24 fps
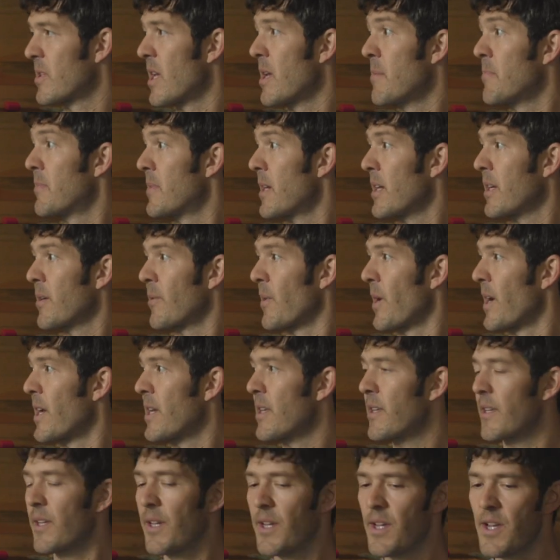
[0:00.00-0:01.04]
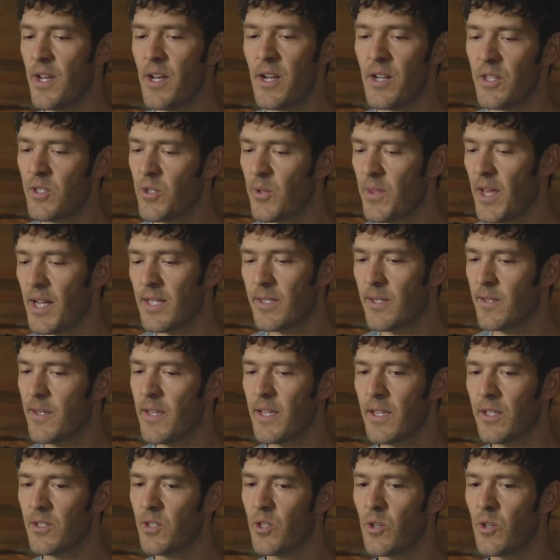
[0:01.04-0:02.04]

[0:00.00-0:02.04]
Same thing, right? So that's the thing.